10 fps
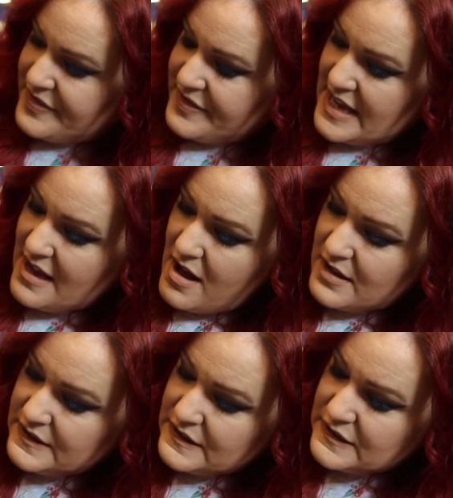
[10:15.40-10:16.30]
They
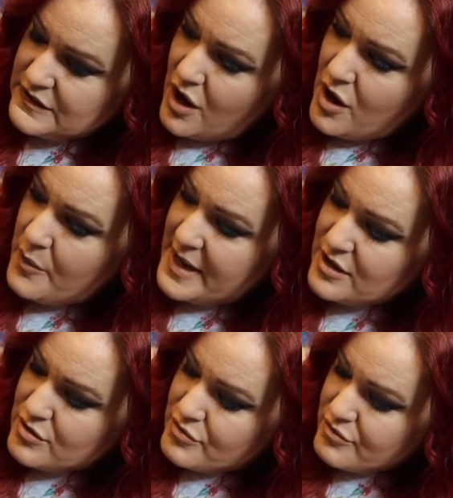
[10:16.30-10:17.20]
are so
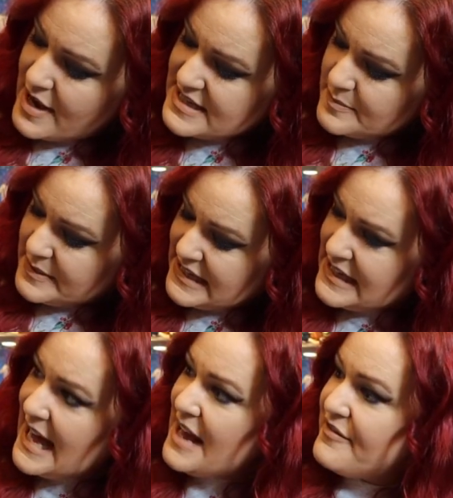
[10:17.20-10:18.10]
incredibly
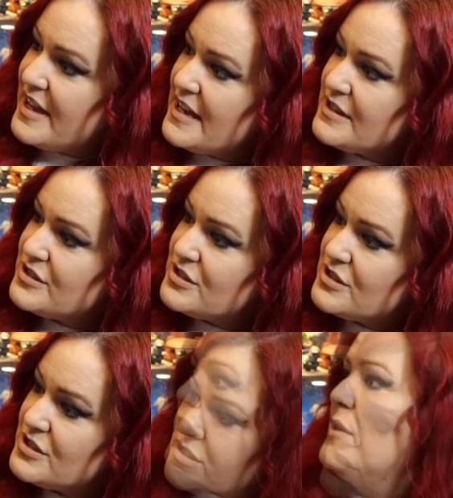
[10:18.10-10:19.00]

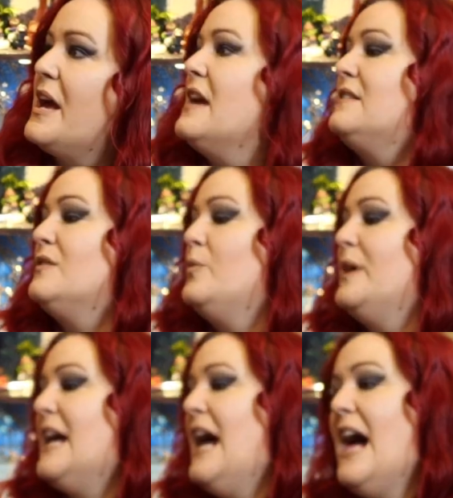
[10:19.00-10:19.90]
lavish. Okay, so
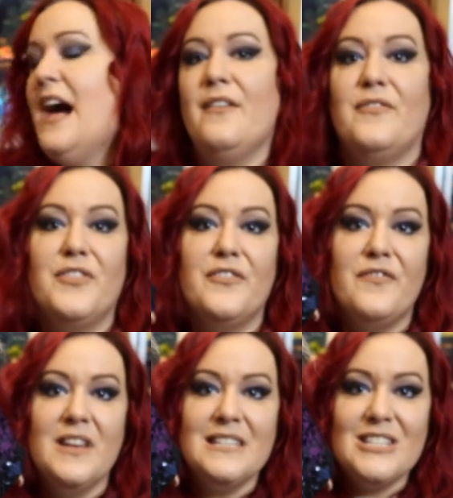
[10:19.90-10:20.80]
we have the
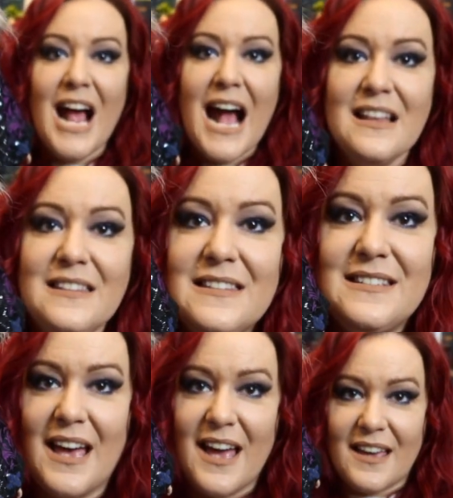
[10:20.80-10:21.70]

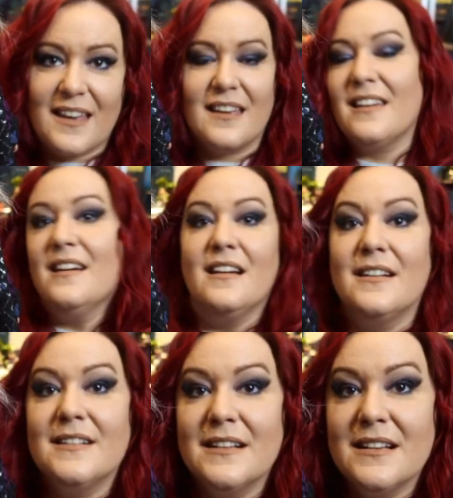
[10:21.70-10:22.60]
fantastic
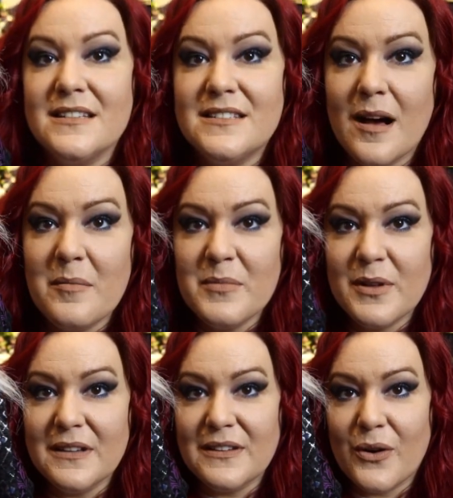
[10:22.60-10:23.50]

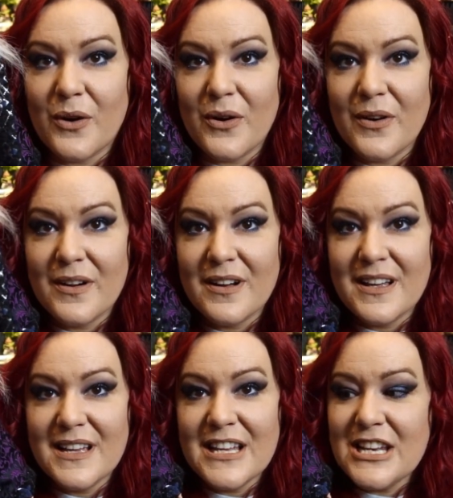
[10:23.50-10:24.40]
Dumbledore.
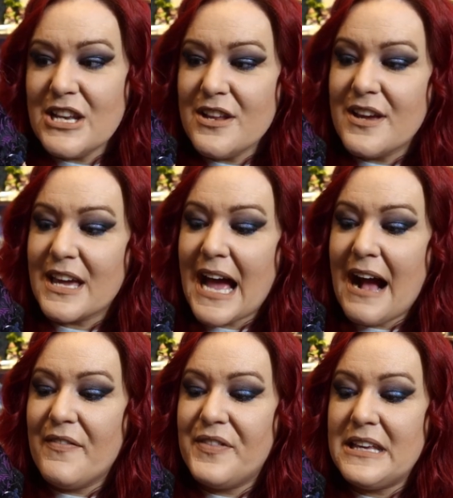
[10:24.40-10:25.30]
Look
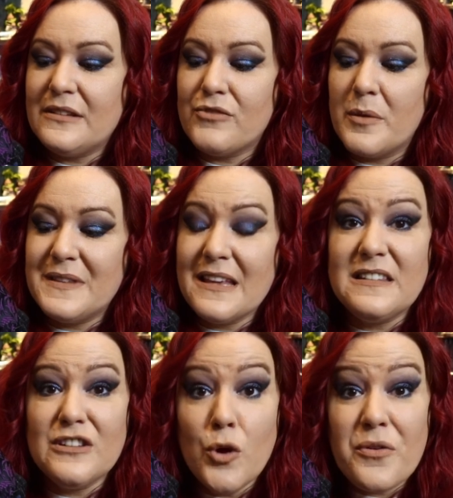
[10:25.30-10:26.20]
at these robes, they're
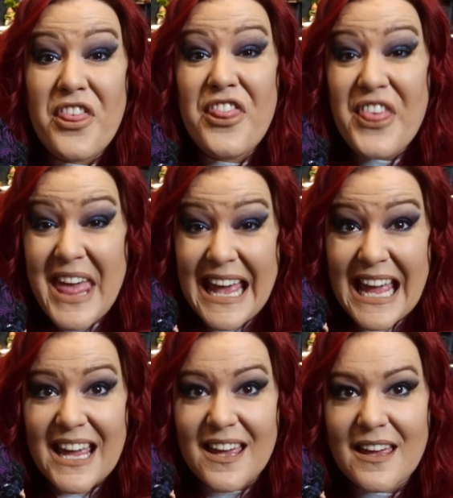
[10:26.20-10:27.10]
so
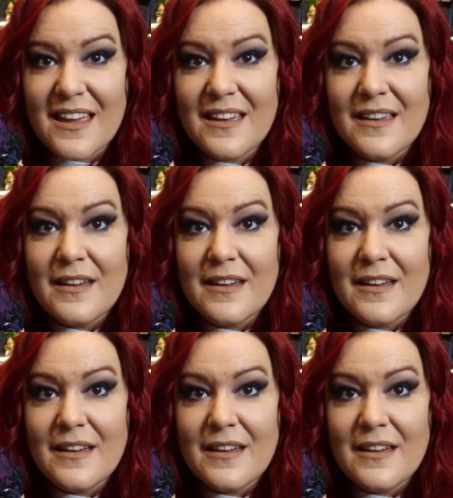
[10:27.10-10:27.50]
thick.